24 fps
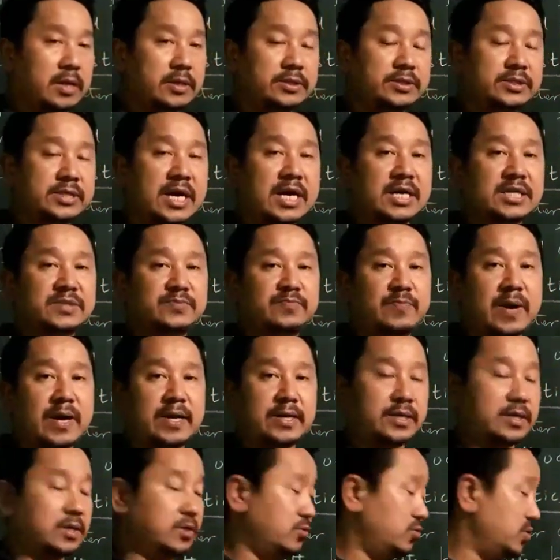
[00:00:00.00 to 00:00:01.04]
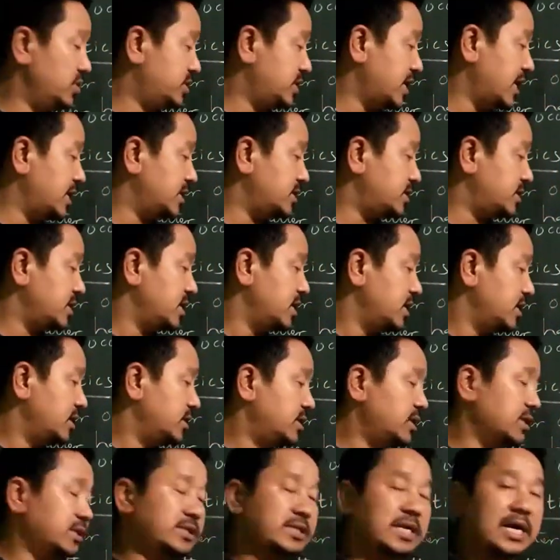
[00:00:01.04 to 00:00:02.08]
charged particle, which has
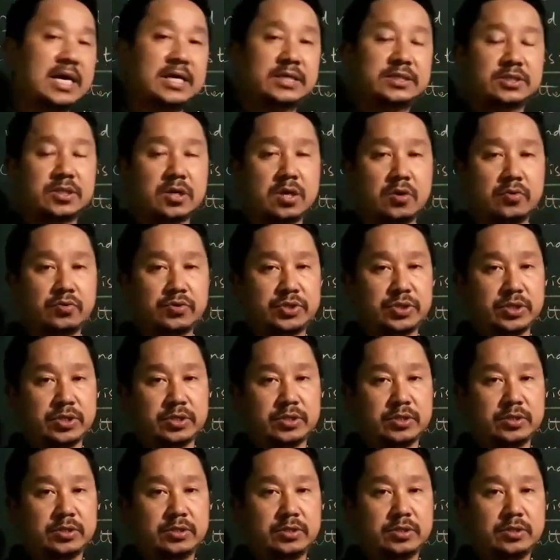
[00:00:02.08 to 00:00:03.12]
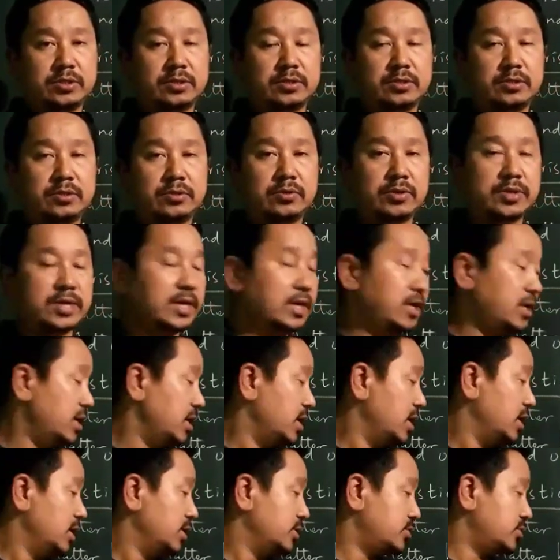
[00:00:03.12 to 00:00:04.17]
the charge out here. Okay,
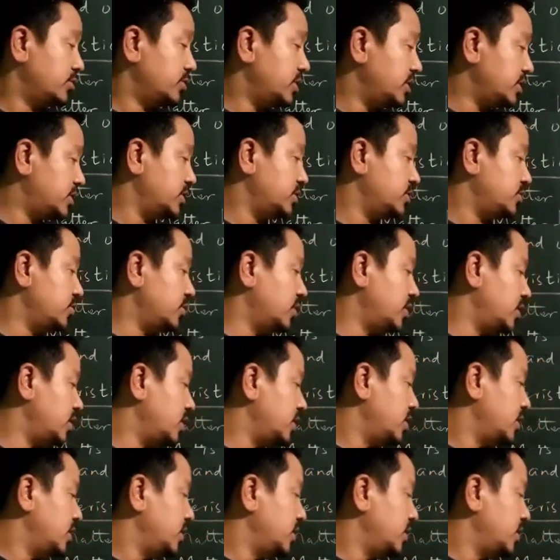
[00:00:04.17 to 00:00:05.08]
so this is your